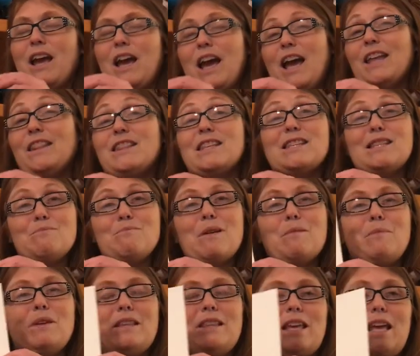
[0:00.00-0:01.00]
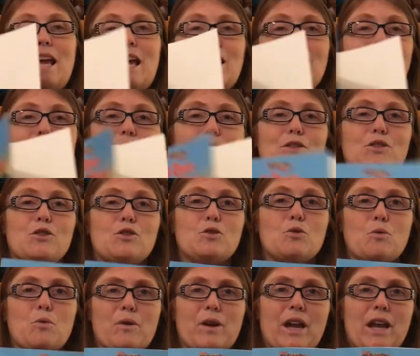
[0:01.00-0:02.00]
And this may be the end of the
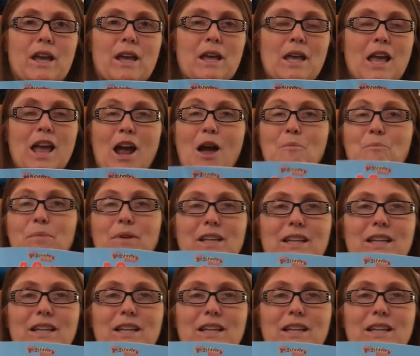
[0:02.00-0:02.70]
story, but